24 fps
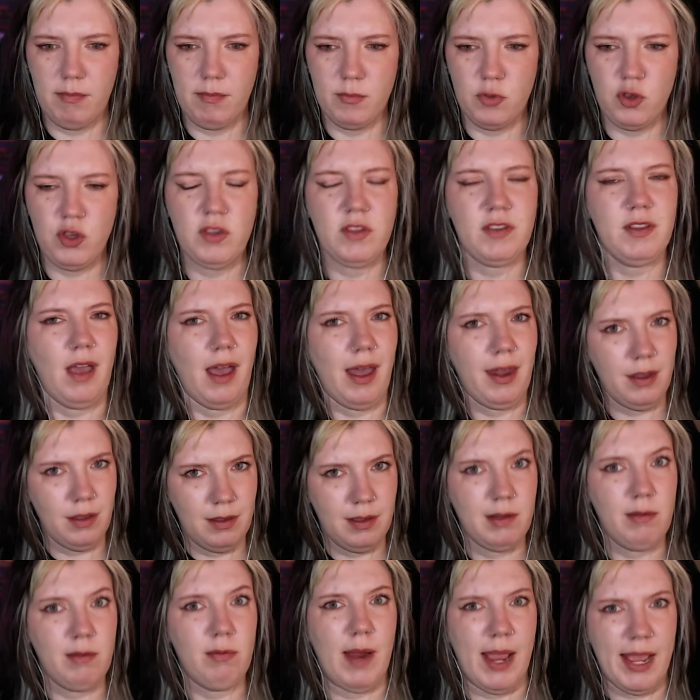She's got a
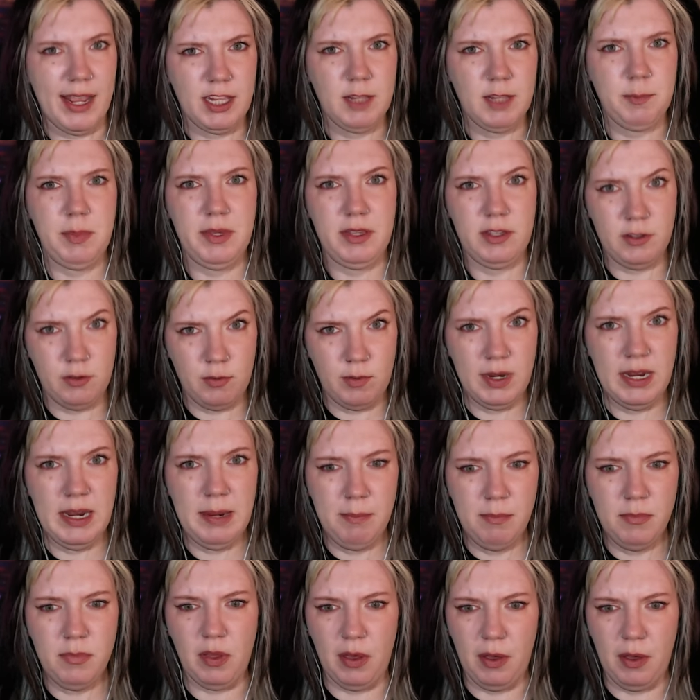good raspy
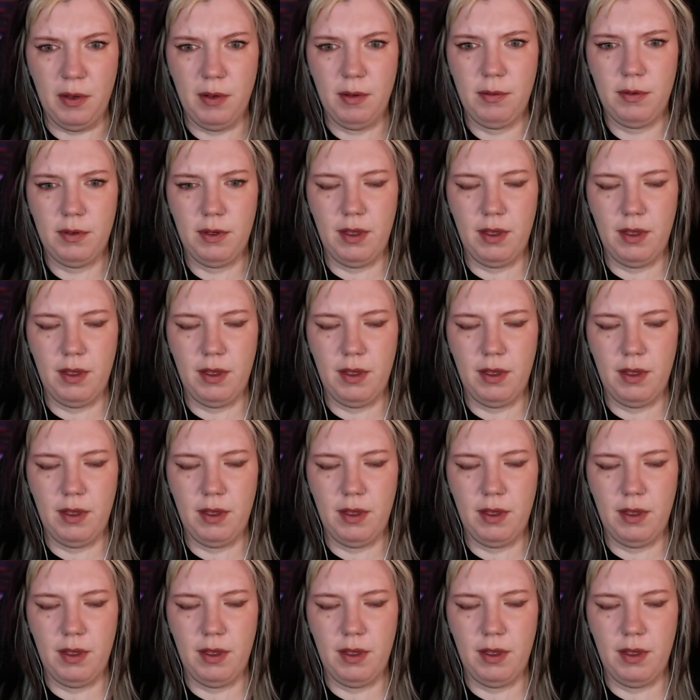scream though.